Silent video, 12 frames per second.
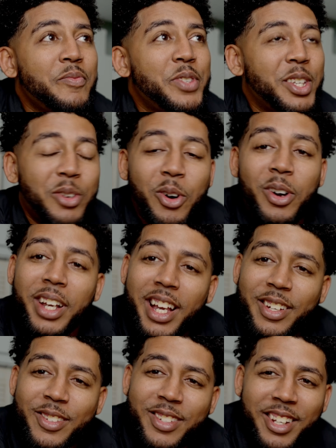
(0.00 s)
to talk and
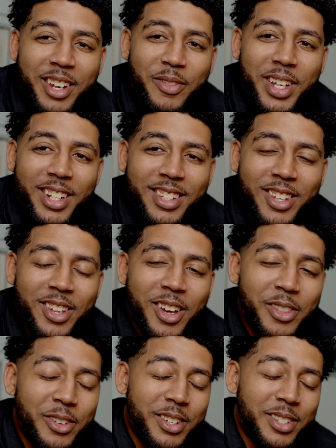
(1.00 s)
your significant
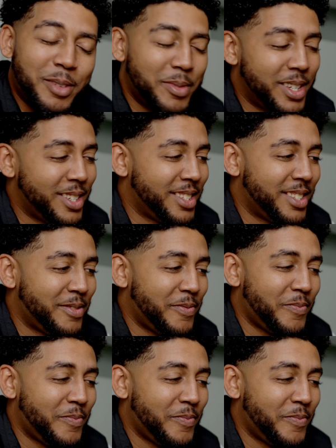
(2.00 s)
other is upstairs.